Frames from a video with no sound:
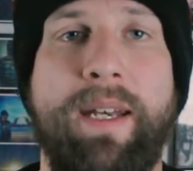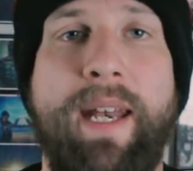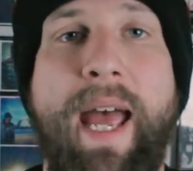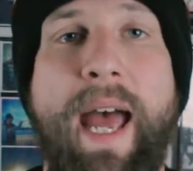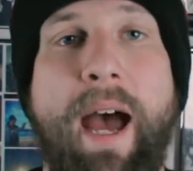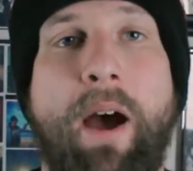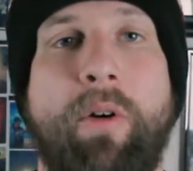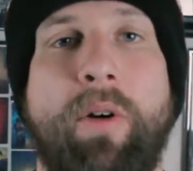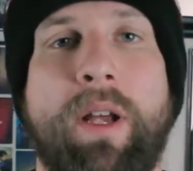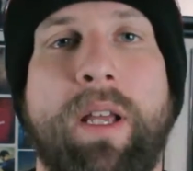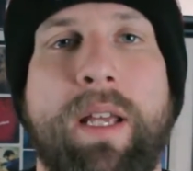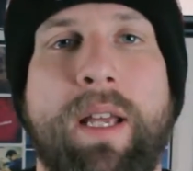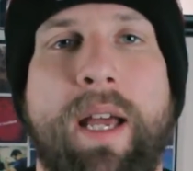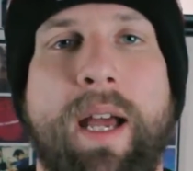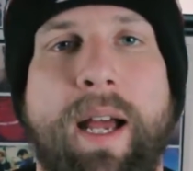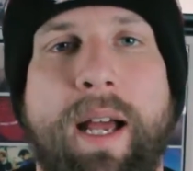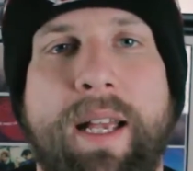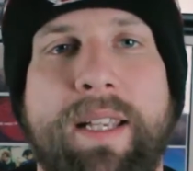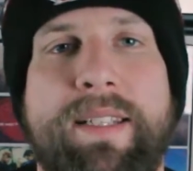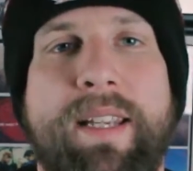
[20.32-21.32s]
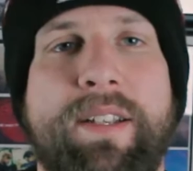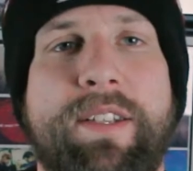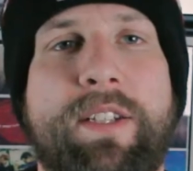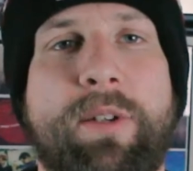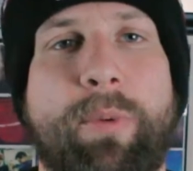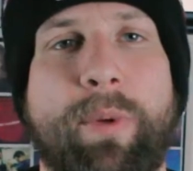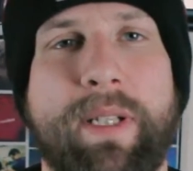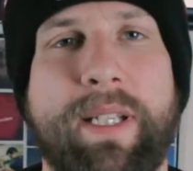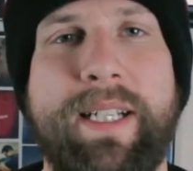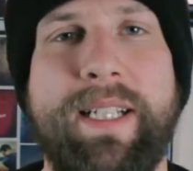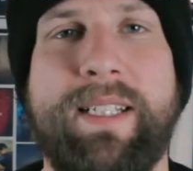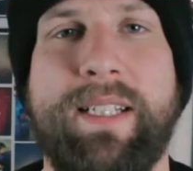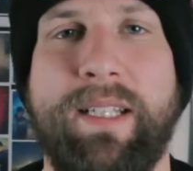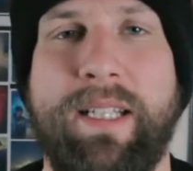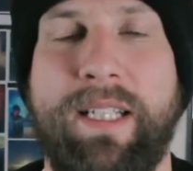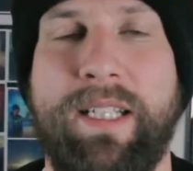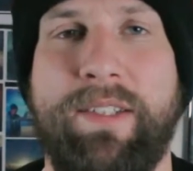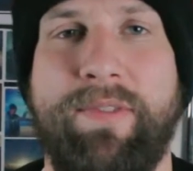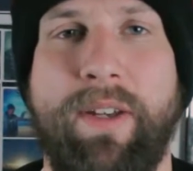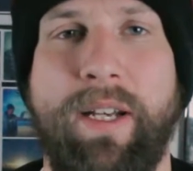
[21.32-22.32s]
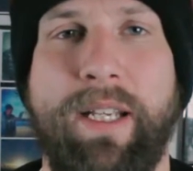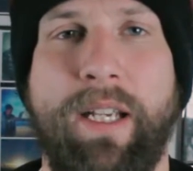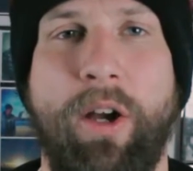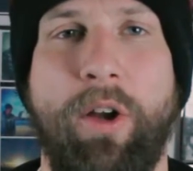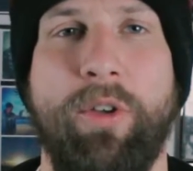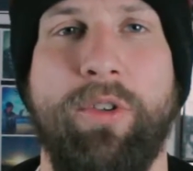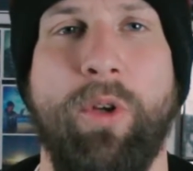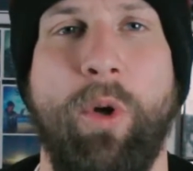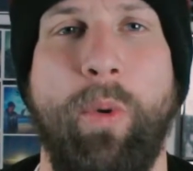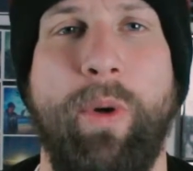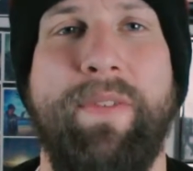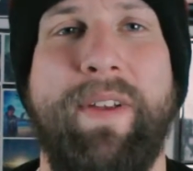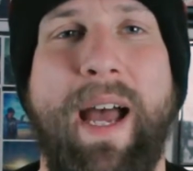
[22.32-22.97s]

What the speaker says: Now, since the release of these videos,